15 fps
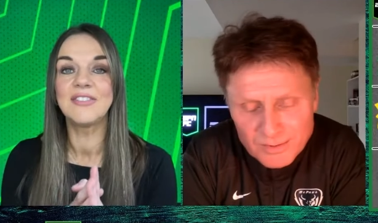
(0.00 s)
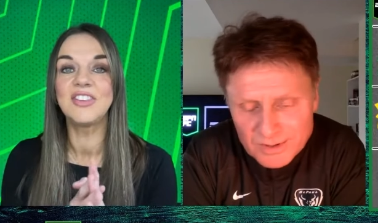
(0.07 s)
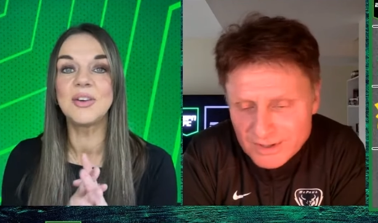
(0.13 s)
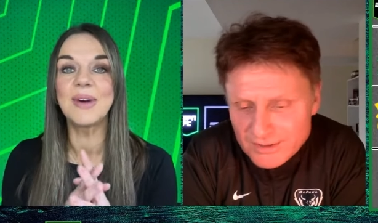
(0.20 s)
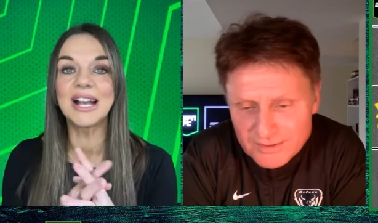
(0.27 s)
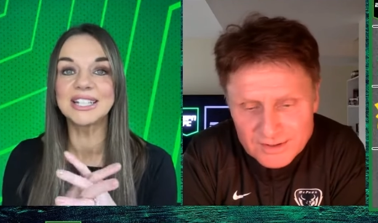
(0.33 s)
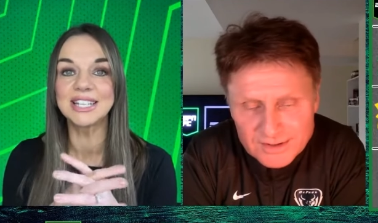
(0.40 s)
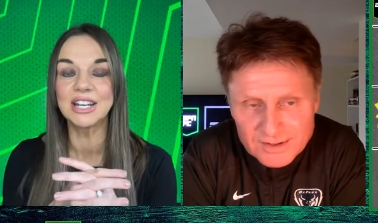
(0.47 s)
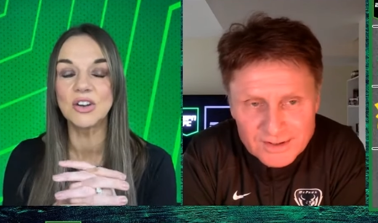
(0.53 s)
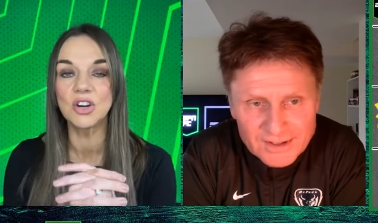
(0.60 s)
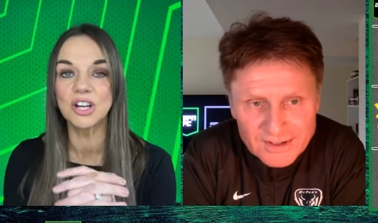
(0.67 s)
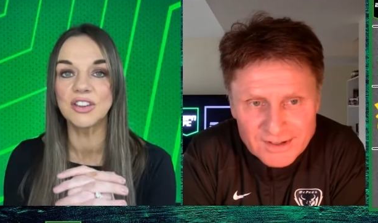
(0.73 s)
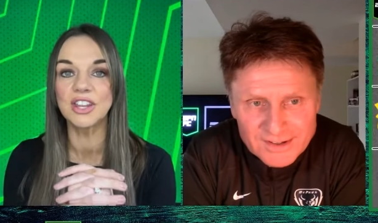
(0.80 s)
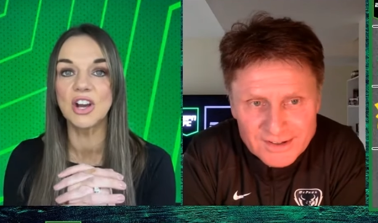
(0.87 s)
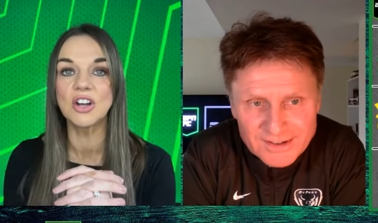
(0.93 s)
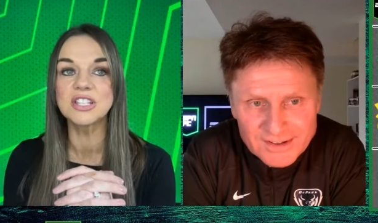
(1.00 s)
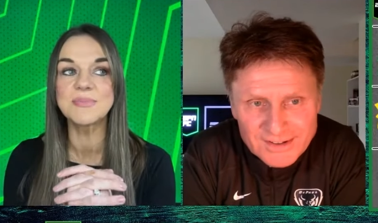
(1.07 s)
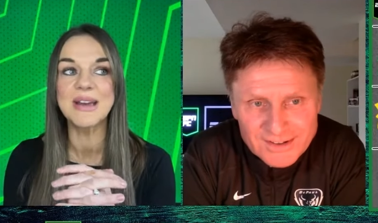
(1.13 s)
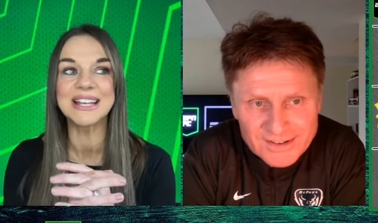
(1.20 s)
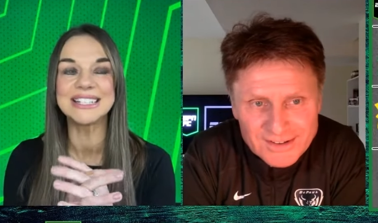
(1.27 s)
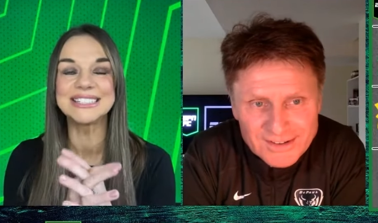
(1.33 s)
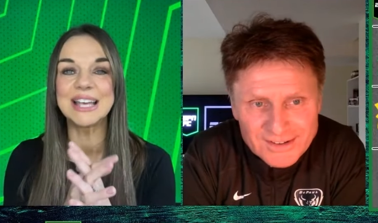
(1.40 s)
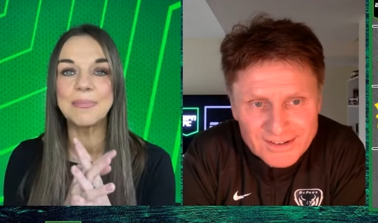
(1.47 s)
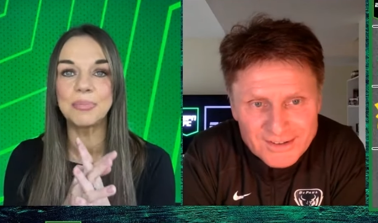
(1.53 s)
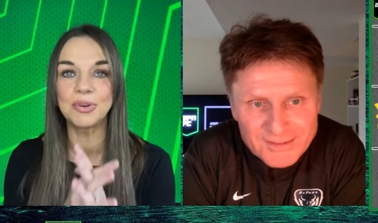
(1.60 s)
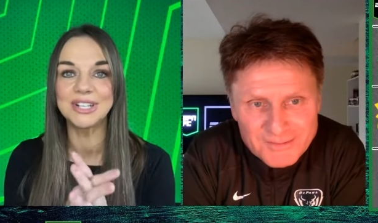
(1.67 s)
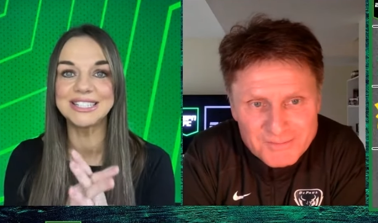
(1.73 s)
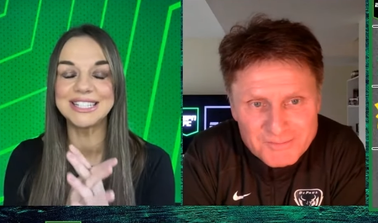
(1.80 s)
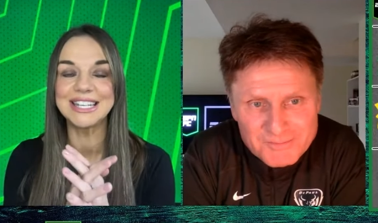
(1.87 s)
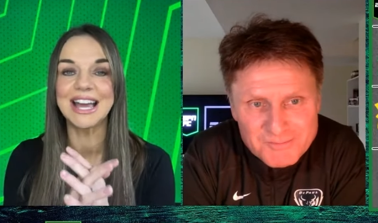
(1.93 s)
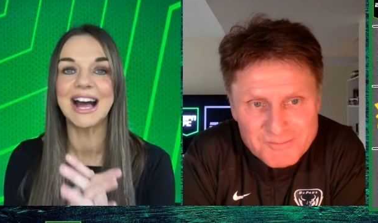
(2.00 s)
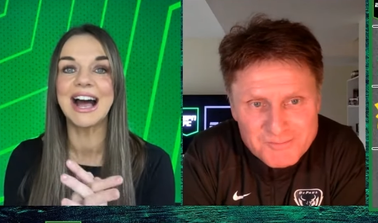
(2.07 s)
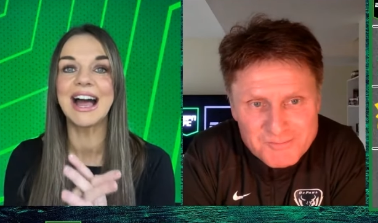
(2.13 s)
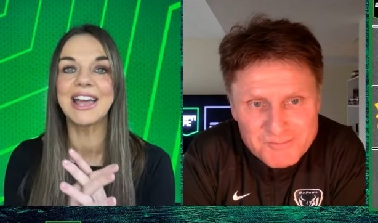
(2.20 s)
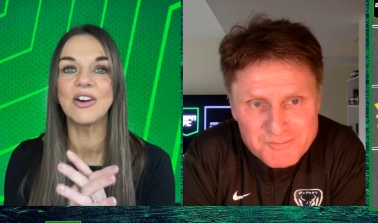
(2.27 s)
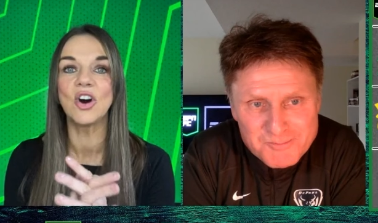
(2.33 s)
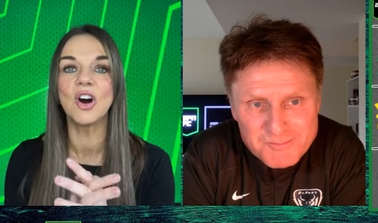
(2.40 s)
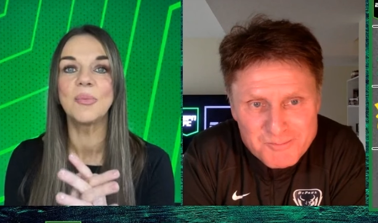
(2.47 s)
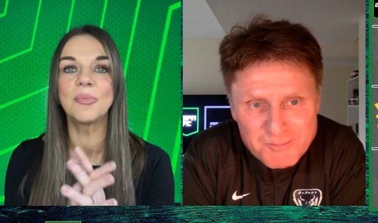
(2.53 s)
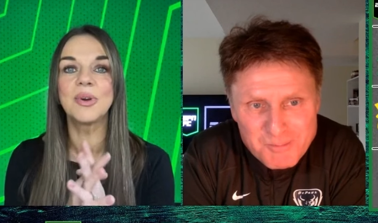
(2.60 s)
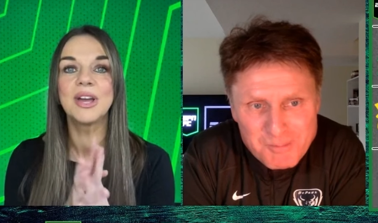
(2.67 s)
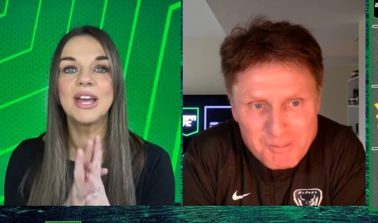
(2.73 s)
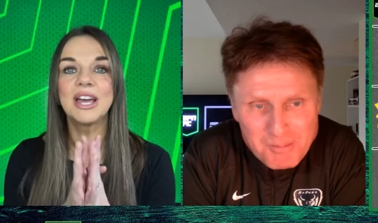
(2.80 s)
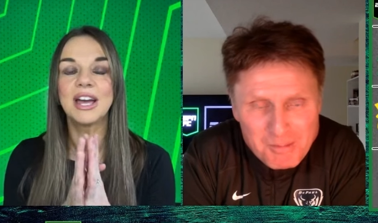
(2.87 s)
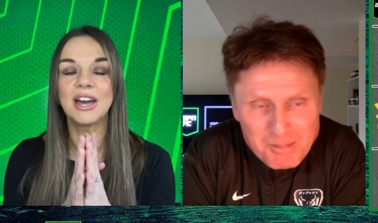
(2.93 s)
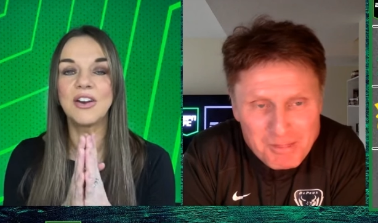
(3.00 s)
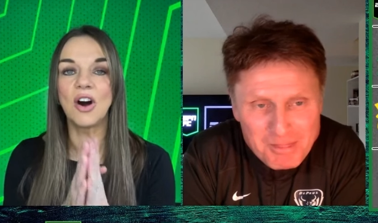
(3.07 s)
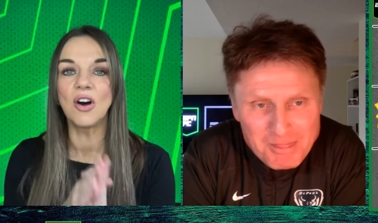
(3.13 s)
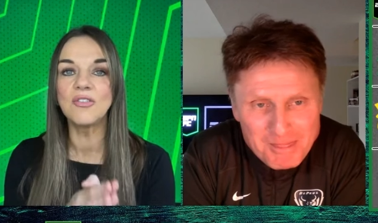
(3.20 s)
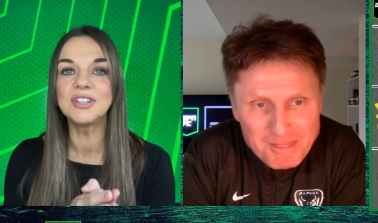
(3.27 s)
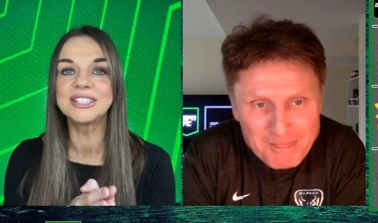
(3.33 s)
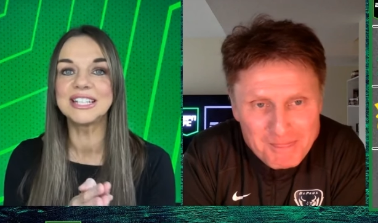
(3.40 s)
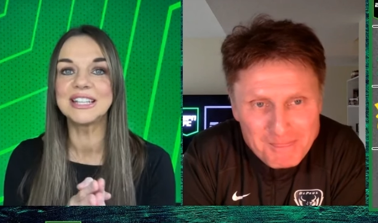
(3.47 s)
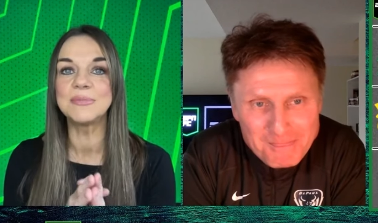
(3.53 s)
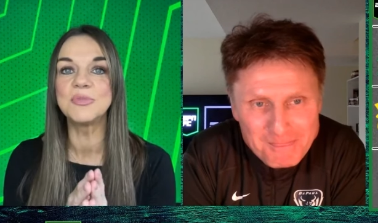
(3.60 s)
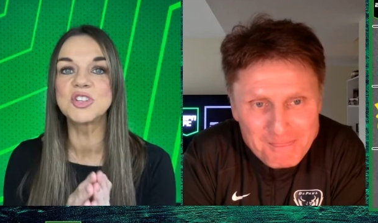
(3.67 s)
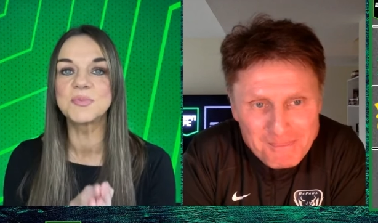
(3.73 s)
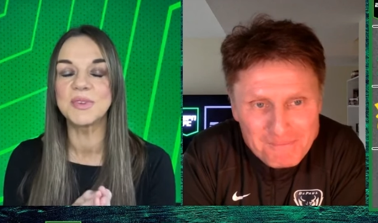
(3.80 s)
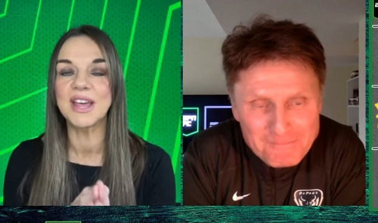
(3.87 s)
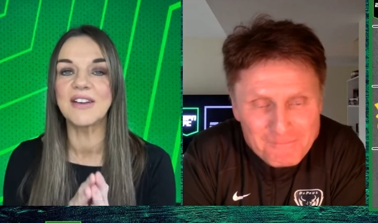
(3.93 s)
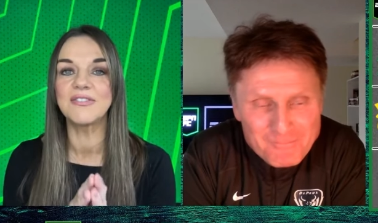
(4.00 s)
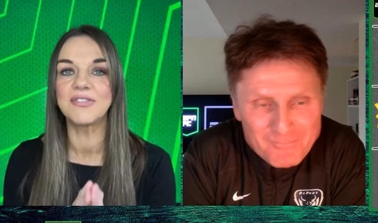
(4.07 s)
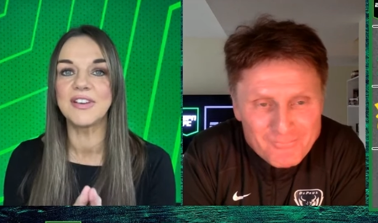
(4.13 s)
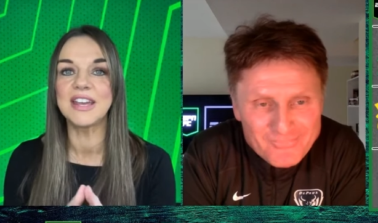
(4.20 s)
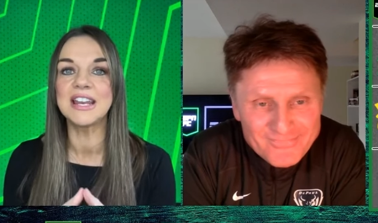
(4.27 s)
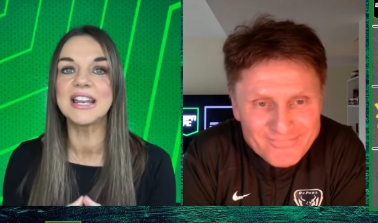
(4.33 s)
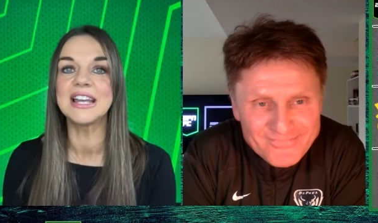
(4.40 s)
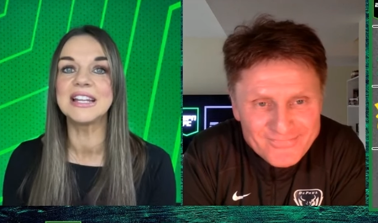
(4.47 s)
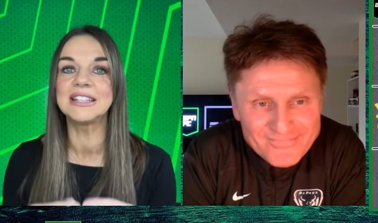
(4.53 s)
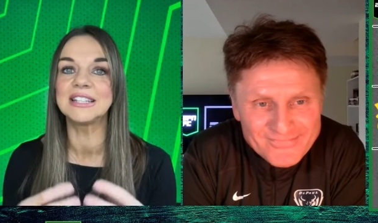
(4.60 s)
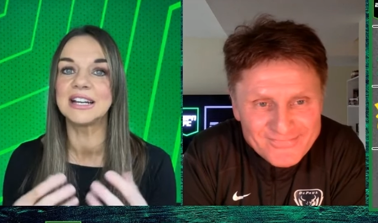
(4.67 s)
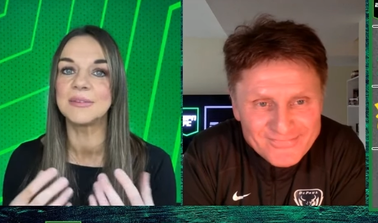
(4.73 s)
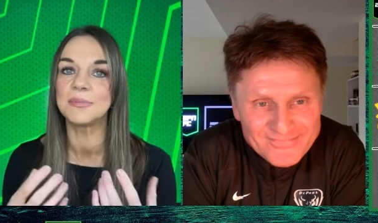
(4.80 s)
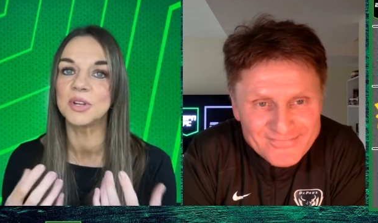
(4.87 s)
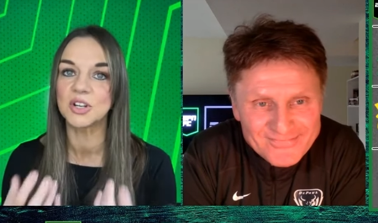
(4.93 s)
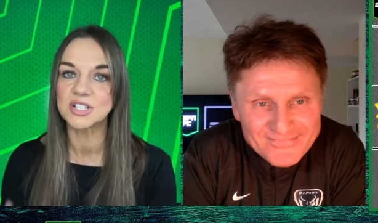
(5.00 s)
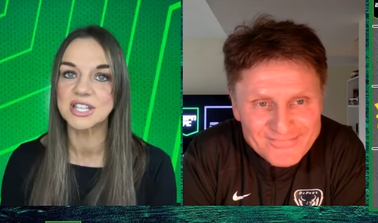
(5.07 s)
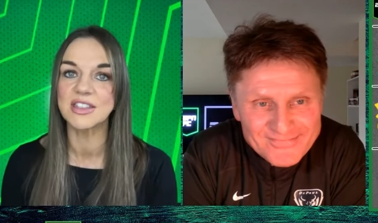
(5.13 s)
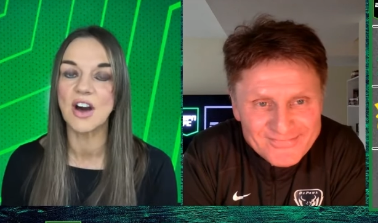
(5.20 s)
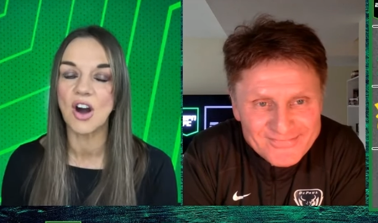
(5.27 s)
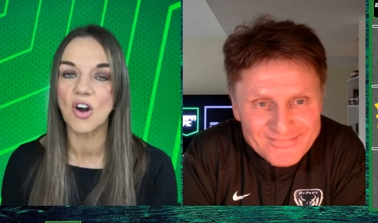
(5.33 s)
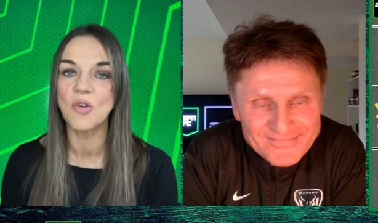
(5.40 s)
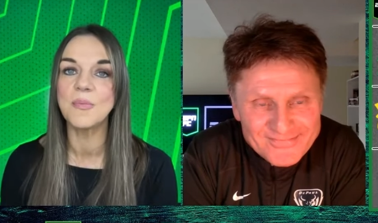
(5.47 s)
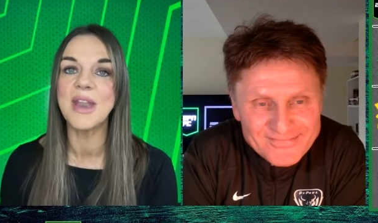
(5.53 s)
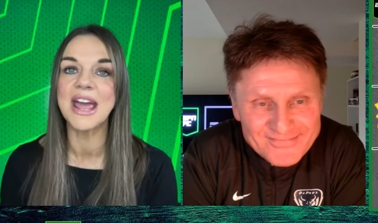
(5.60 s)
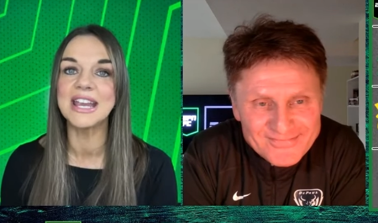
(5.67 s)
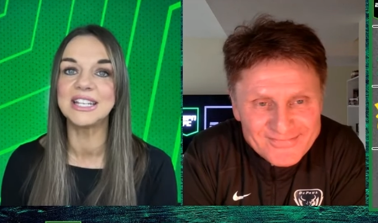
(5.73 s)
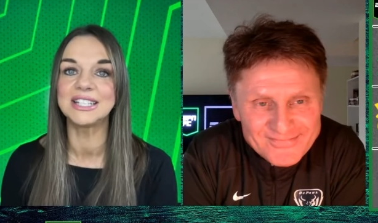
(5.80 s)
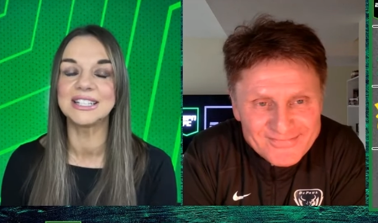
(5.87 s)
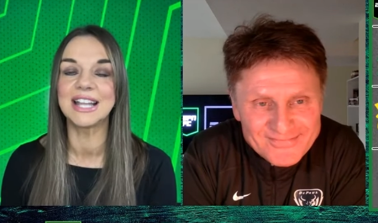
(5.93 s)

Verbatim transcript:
Speaker 1: believe it. Look at the odds makers; they're pretty high up, and obviously, there must be that feeling that because of the home nation,